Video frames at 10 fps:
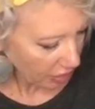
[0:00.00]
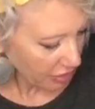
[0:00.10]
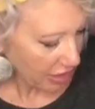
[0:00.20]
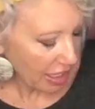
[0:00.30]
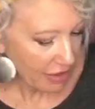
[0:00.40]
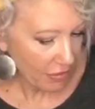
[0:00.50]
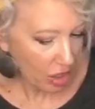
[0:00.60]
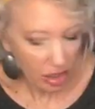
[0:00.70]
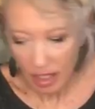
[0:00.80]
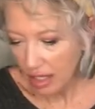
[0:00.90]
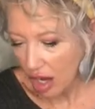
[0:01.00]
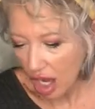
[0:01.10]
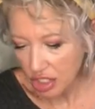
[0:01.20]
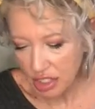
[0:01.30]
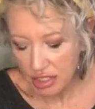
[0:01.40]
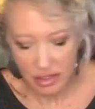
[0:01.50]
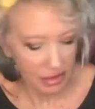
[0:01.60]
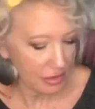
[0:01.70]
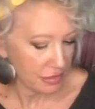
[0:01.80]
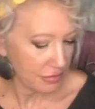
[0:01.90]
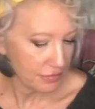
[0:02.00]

They have online auctions